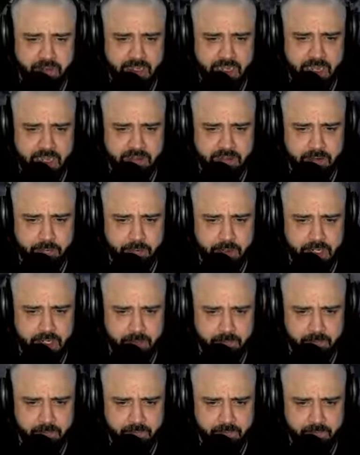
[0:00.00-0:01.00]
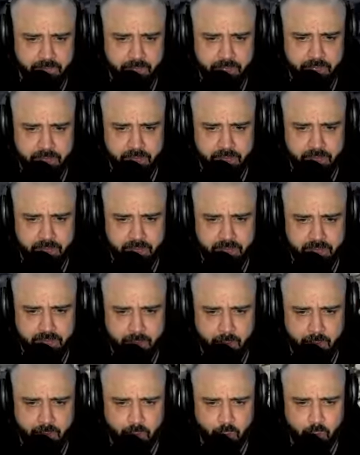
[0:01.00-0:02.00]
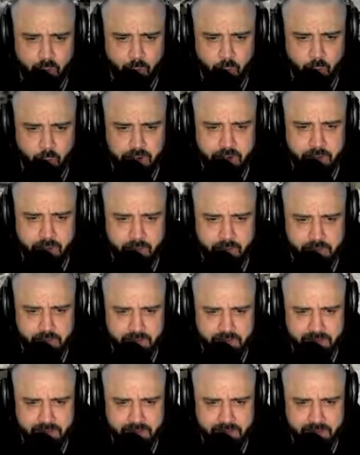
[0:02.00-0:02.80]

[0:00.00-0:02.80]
the ATV. There was one wheel